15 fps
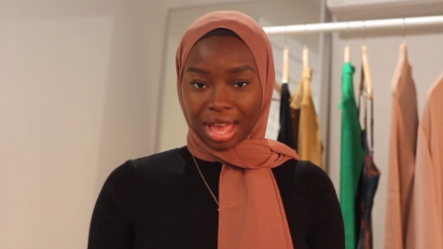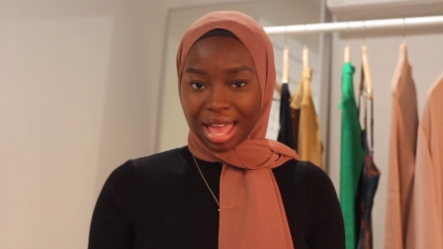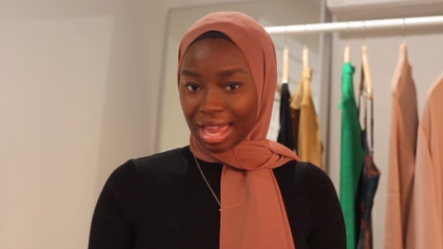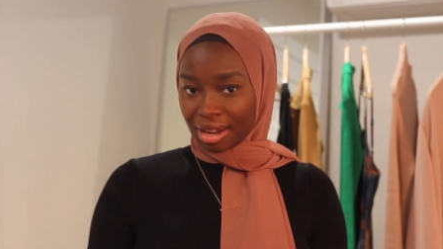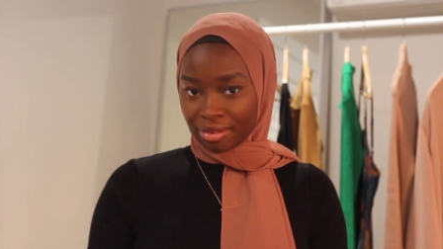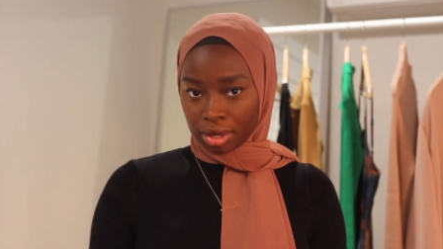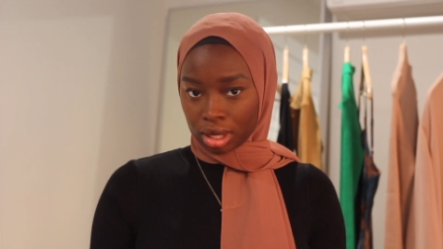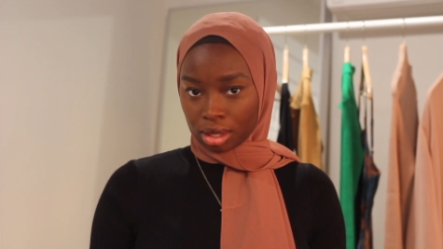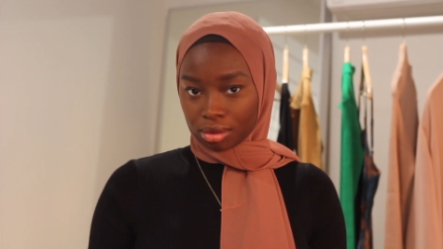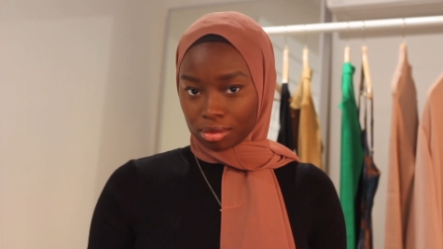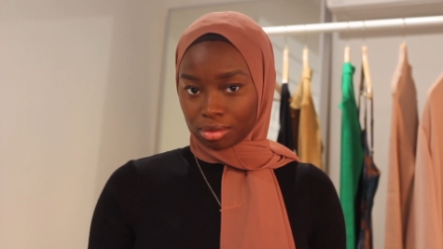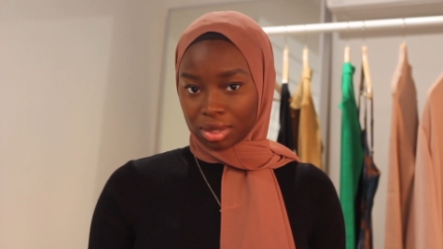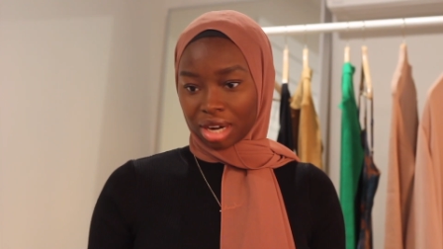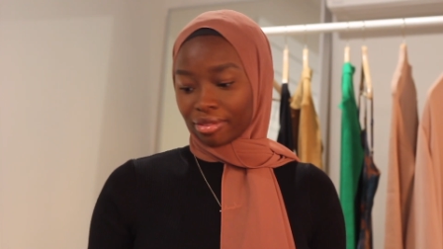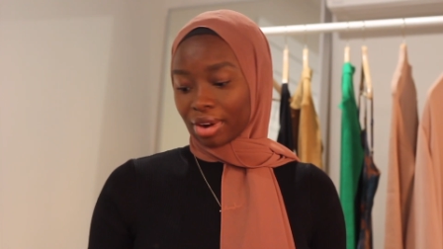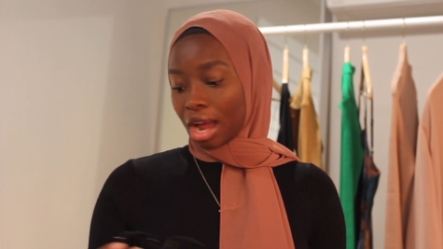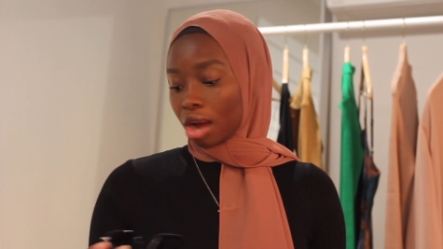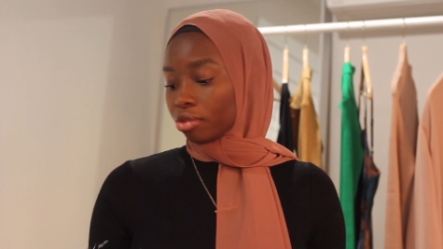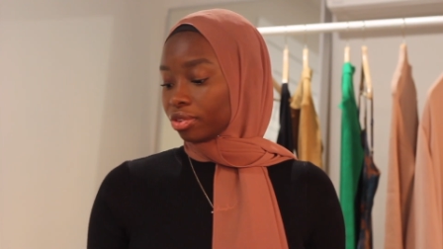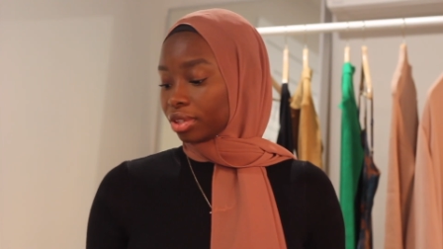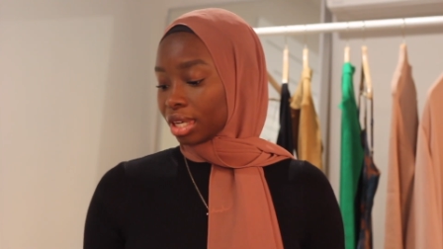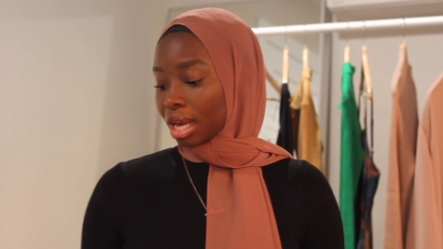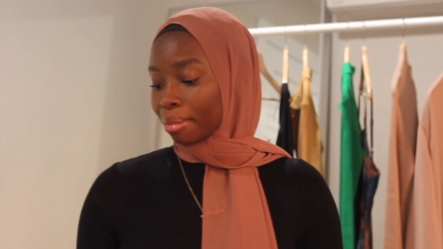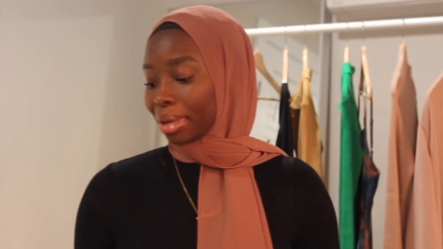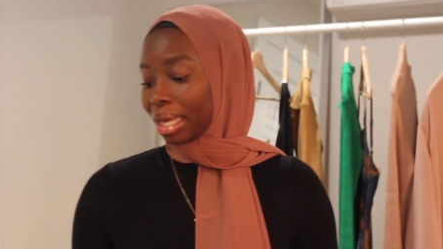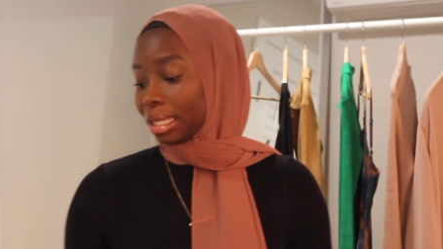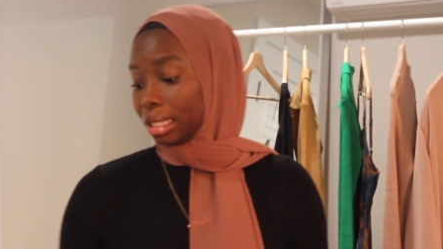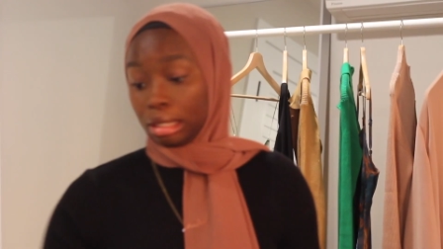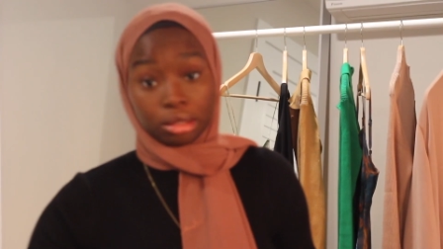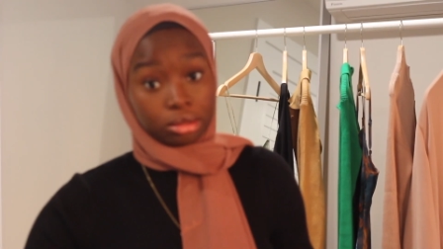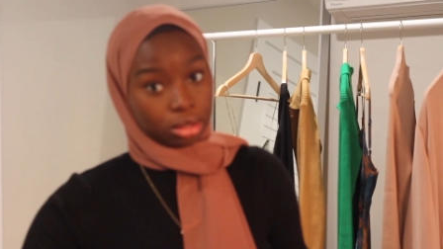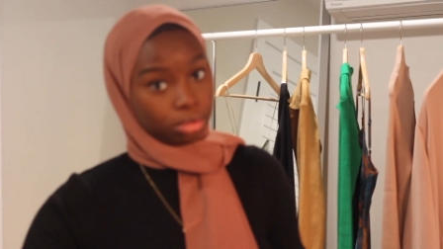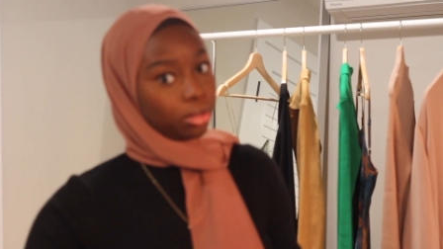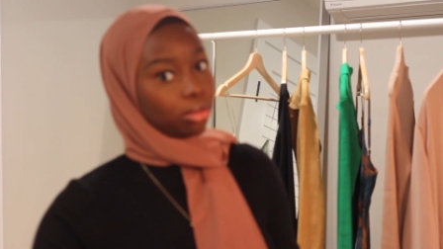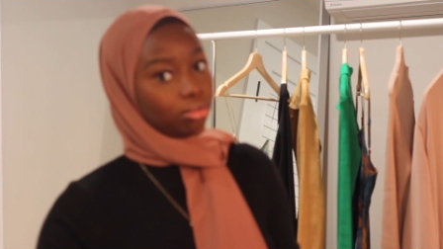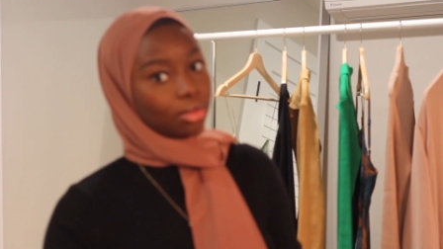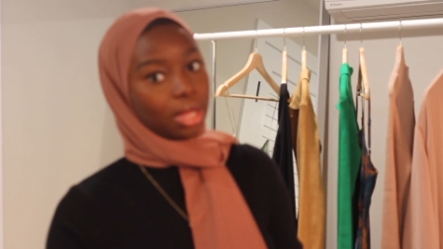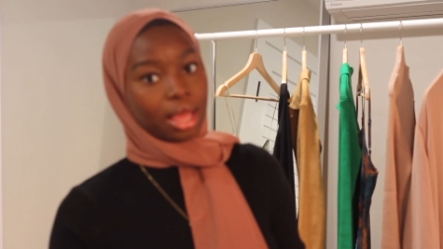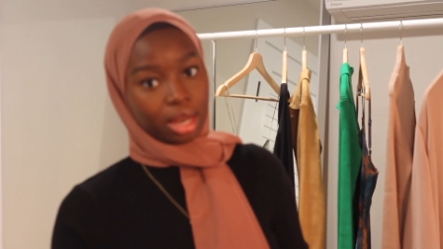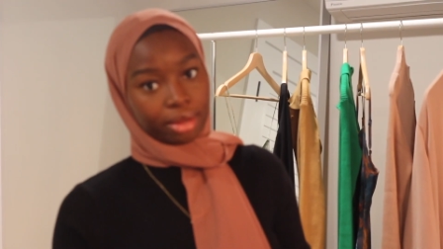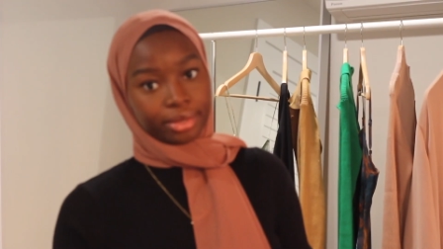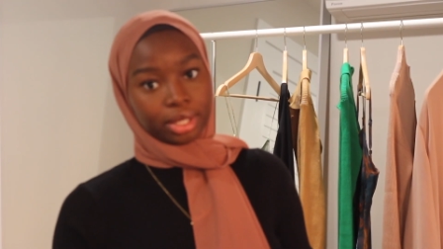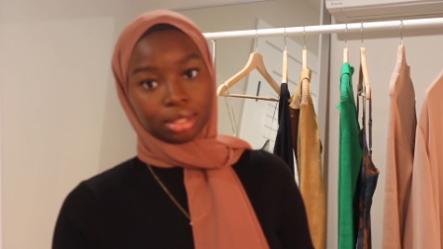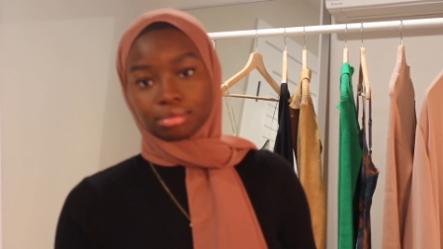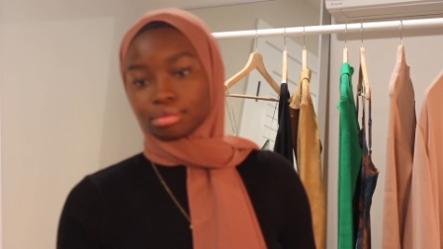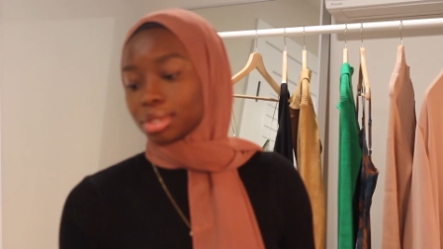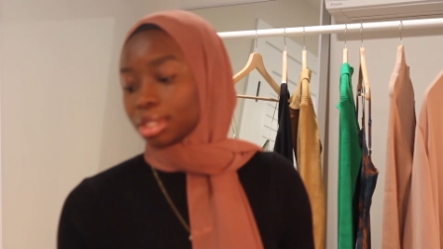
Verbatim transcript: elevate whatever outfit I might need to elevate.